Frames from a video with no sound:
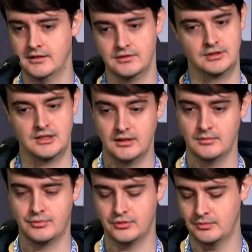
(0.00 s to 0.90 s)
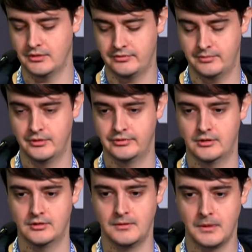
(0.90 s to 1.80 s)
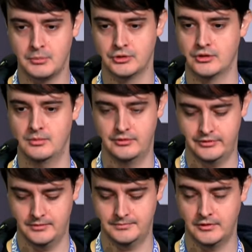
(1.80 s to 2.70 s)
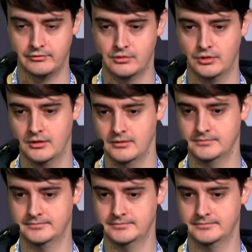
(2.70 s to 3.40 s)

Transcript: using protocol buffer of Google.